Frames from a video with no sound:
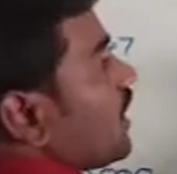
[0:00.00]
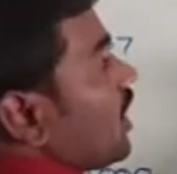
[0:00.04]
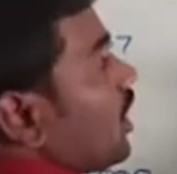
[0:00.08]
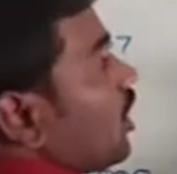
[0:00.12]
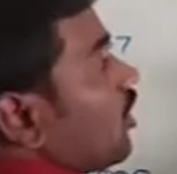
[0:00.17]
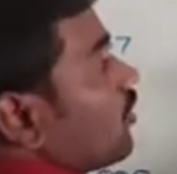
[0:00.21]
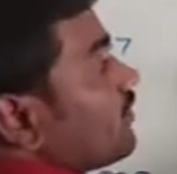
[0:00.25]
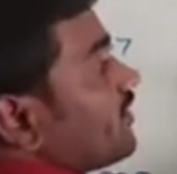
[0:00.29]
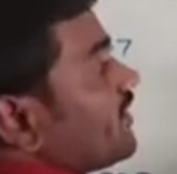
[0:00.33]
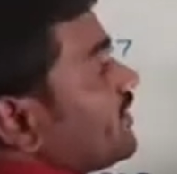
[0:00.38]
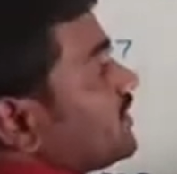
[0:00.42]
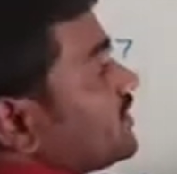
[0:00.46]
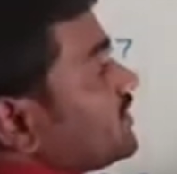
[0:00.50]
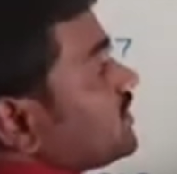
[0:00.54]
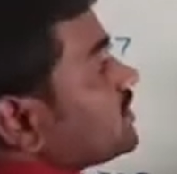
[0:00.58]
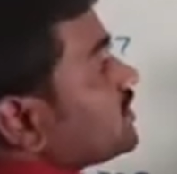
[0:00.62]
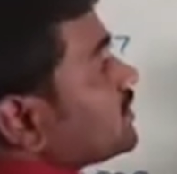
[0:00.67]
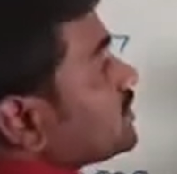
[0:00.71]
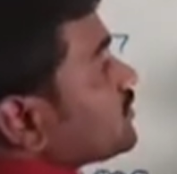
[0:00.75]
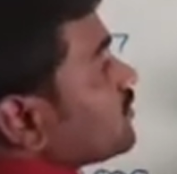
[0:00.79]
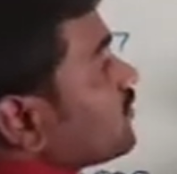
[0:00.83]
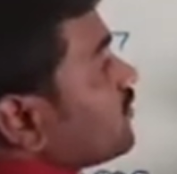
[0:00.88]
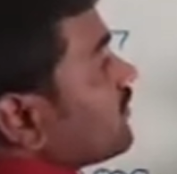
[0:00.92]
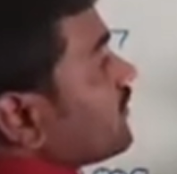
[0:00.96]
How many digits
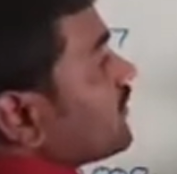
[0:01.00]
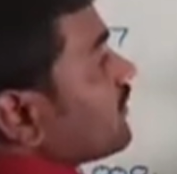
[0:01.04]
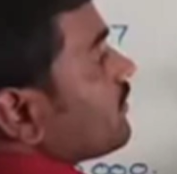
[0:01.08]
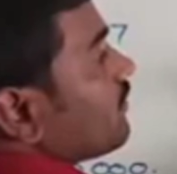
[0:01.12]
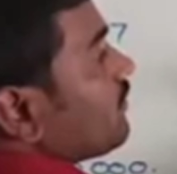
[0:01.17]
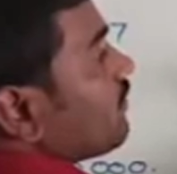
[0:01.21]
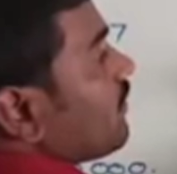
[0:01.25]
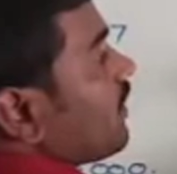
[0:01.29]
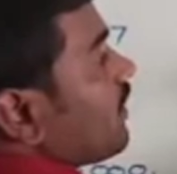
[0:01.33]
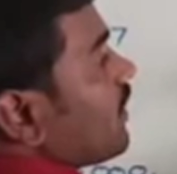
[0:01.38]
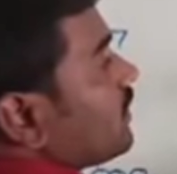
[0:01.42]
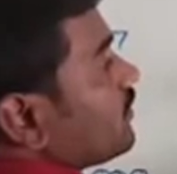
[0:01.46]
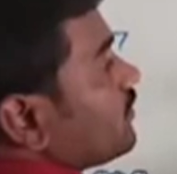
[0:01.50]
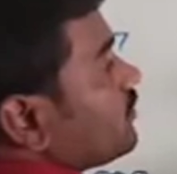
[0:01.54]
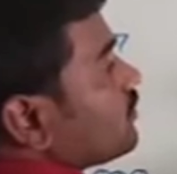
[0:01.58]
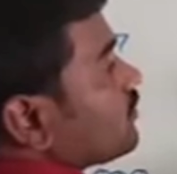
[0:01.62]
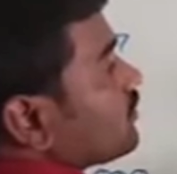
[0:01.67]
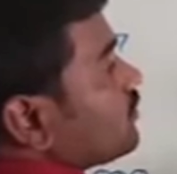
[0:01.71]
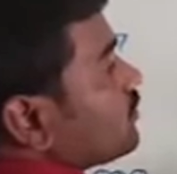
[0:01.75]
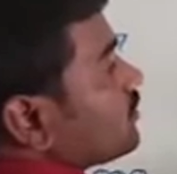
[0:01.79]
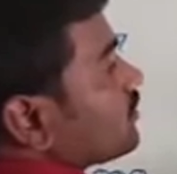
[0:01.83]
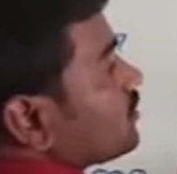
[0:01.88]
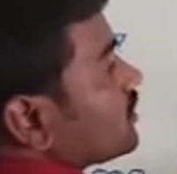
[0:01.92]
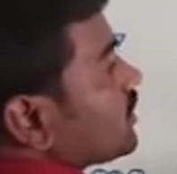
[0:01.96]
is moving? 1,
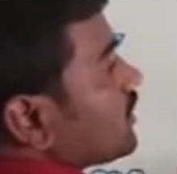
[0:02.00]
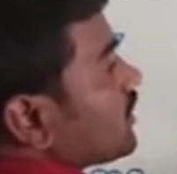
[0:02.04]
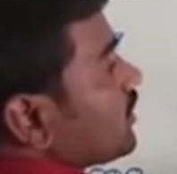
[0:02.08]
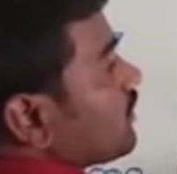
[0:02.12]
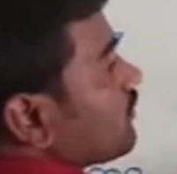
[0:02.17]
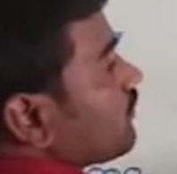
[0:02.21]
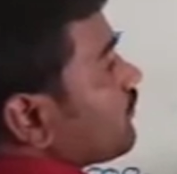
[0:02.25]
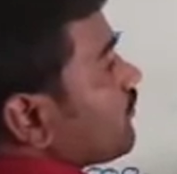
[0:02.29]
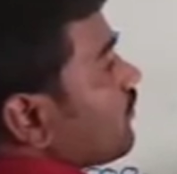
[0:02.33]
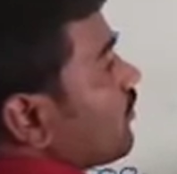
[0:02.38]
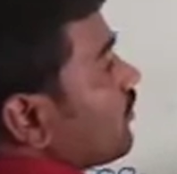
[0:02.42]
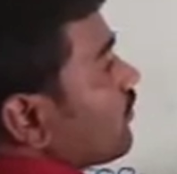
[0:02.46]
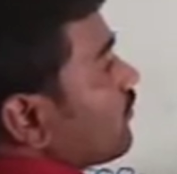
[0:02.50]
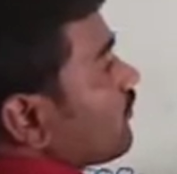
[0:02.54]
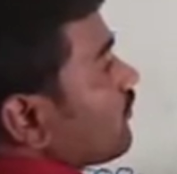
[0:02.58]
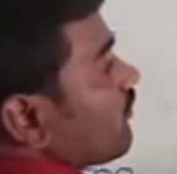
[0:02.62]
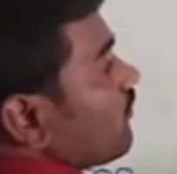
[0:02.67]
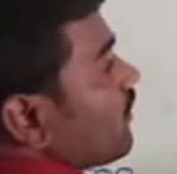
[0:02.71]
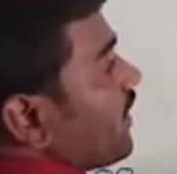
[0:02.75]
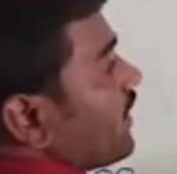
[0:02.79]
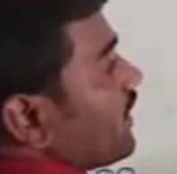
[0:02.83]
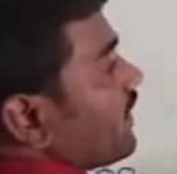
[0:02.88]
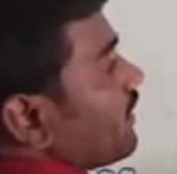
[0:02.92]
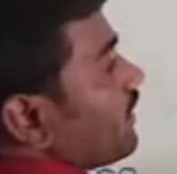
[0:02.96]
2, 3, 4,
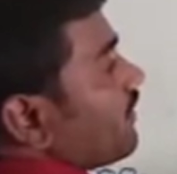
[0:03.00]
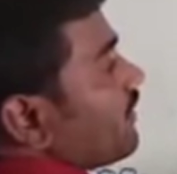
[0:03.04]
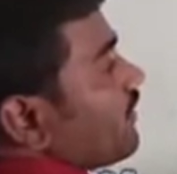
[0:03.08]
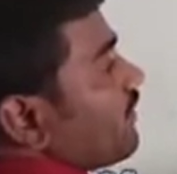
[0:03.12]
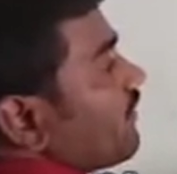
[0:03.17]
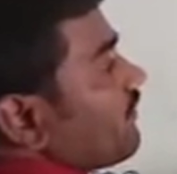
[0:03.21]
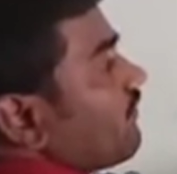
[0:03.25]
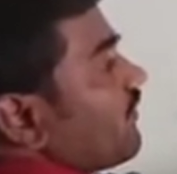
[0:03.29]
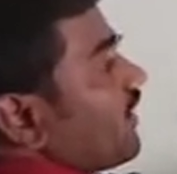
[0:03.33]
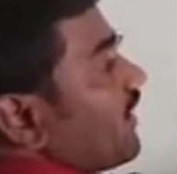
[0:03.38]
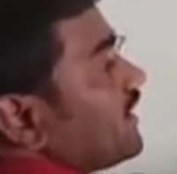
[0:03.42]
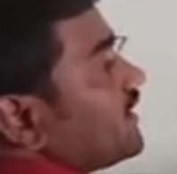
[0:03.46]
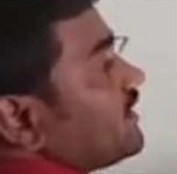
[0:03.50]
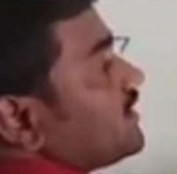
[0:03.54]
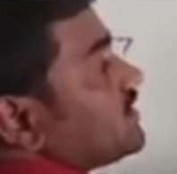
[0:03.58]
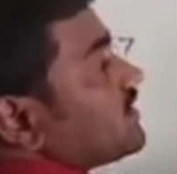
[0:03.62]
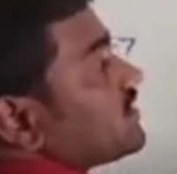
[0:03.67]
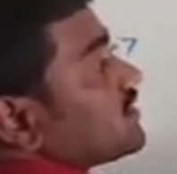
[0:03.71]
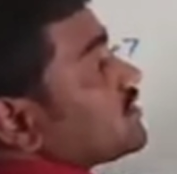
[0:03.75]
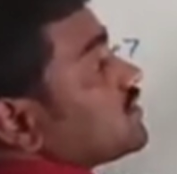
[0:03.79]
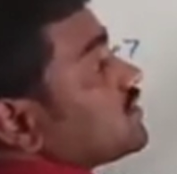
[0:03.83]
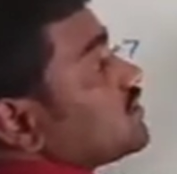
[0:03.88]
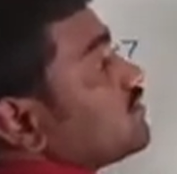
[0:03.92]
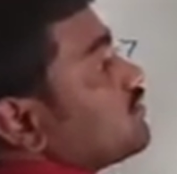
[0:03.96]
5. 5
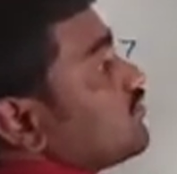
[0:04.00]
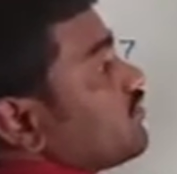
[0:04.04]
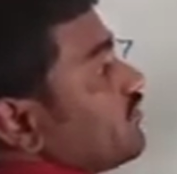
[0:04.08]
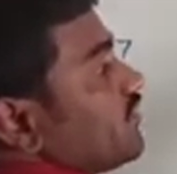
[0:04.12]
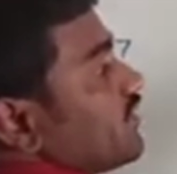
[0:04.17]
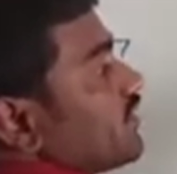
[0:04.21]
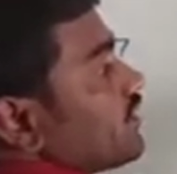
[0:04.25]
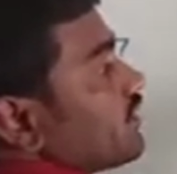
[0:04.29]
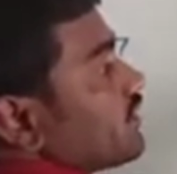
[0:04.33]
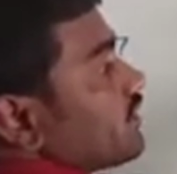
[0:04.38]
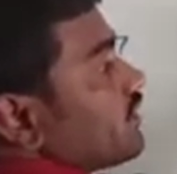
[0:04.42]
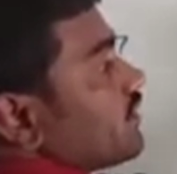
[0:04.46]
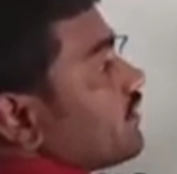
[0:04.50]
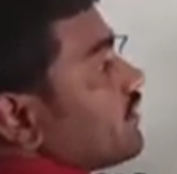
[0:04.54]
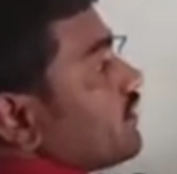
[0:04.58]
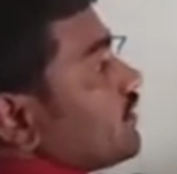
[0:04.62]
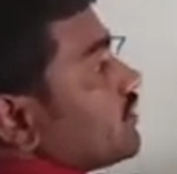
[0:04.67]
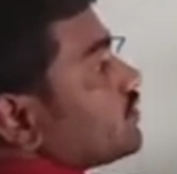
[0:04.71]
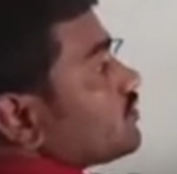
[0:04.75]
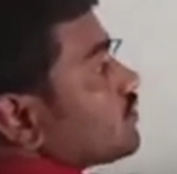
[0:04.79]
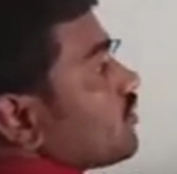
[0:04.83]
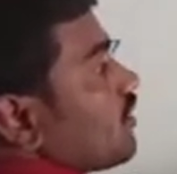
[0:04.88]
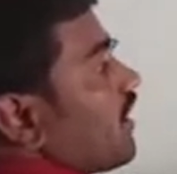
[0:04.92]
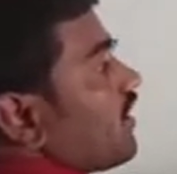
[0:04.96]
digits is moving.
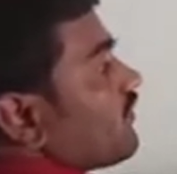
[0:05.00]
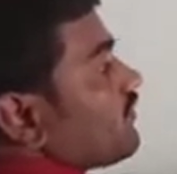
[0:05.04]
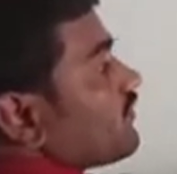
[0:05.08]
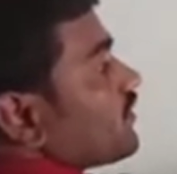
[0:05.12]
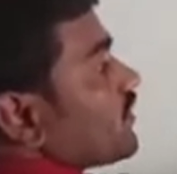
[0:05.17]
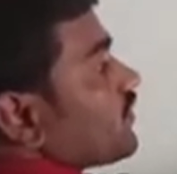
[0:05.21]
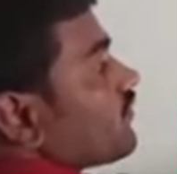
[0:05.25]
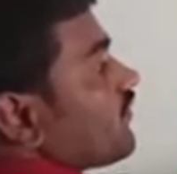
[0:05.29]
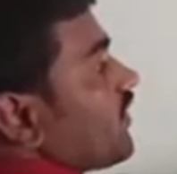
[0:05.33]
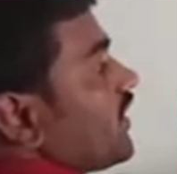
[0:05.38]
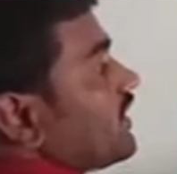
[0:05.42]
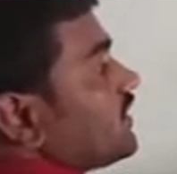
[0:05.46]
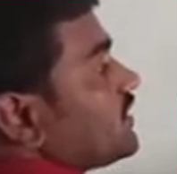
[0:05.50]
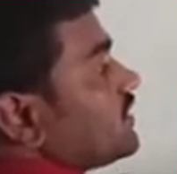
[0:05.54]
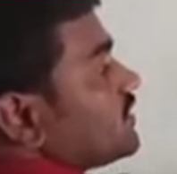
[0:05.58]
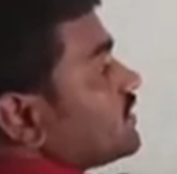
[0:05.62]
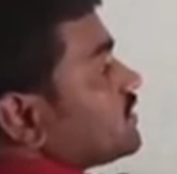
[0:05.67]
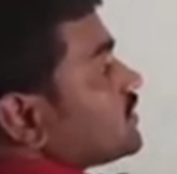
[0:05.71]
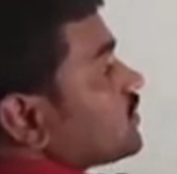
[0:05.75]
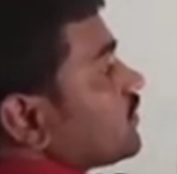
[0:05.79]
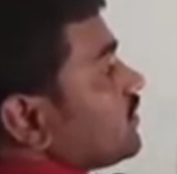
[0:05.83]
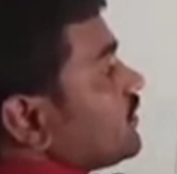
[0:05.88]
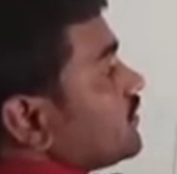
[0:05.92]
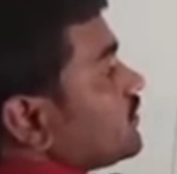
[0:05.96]
So after 5
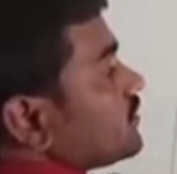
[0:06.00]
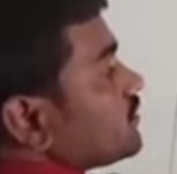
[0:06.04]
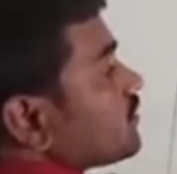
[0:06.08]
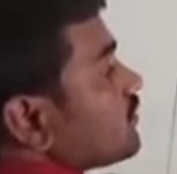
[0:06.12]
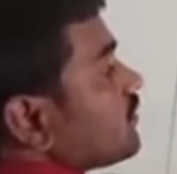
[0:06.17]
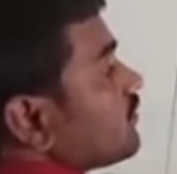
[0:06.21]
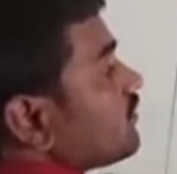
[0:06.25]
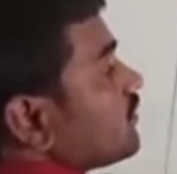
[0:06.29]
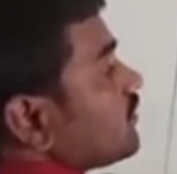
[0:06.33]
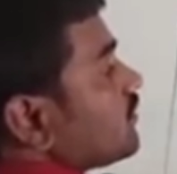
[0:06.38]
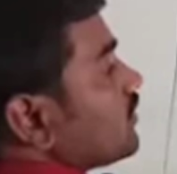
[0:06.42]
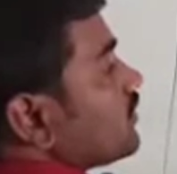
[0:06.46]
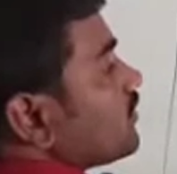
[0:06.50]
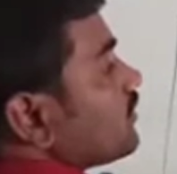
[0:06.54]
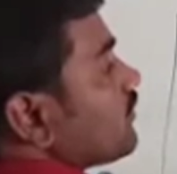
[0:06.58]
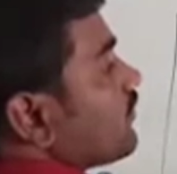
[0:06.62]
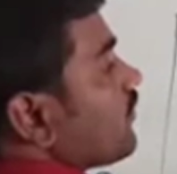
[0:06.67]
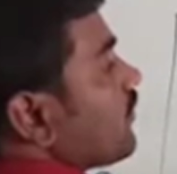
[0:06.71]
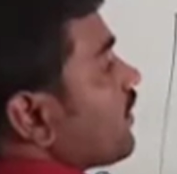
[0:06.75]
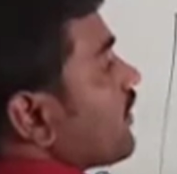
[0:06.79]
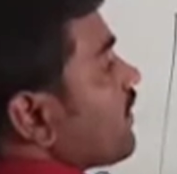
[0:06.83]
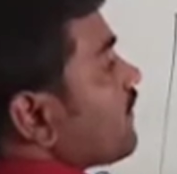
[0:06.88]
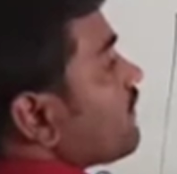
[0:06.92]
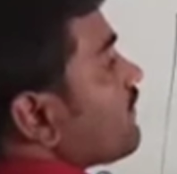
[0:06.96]
digits only. So 10 to the
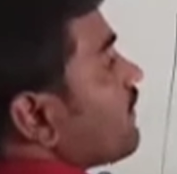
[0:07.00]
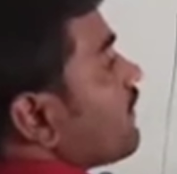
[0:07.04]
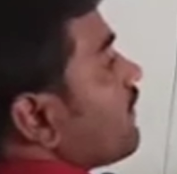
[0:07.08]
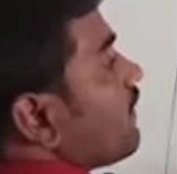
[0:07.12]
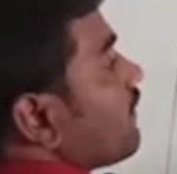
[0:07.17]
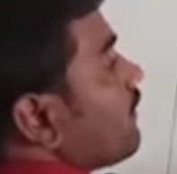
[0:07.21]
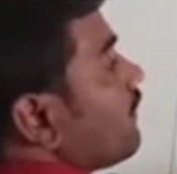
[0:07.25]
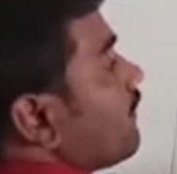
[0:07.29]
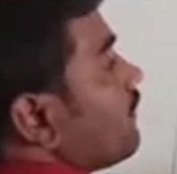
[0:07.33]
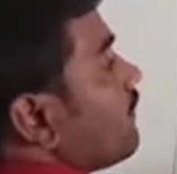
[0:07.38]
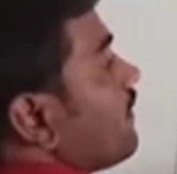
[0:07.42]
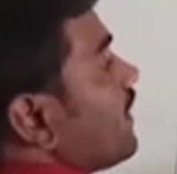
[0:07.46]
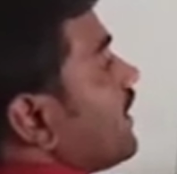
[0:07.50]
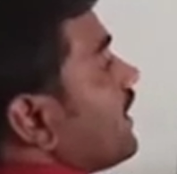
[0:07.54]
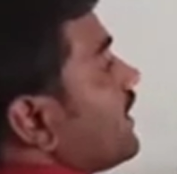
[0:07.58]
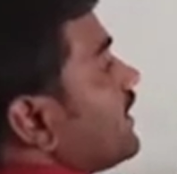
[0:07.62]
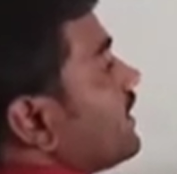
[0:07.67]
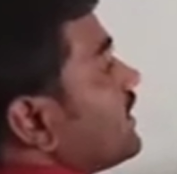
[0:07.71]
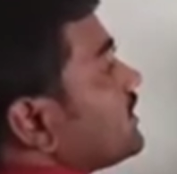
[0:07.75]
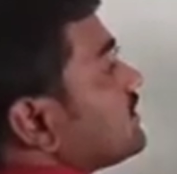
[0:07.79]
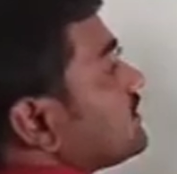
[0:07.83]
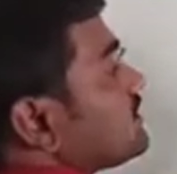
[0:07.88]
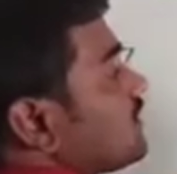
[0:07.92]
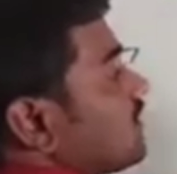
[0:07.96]
power of
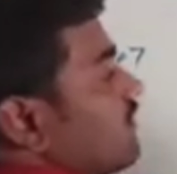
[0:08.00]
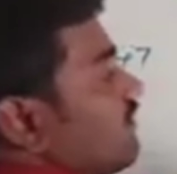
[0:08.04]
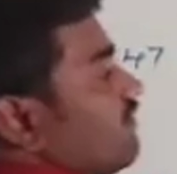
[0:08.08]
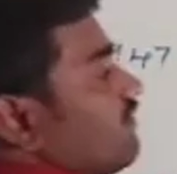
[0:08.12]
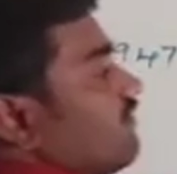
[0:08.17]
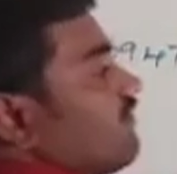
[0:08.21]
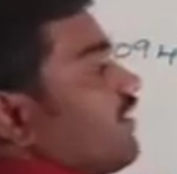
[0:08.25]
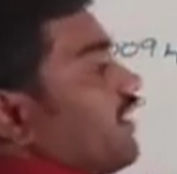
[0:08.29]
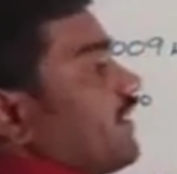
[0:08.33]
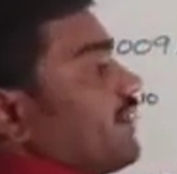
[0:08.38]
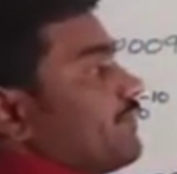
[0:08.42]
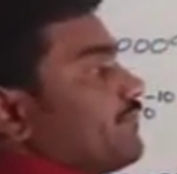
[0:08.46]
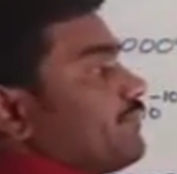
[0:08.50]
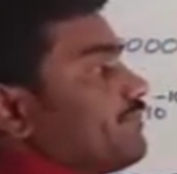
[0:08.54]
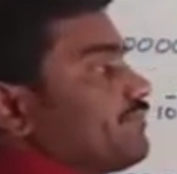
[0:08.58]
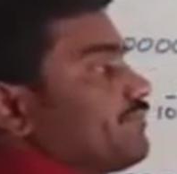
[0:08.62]
minus 5.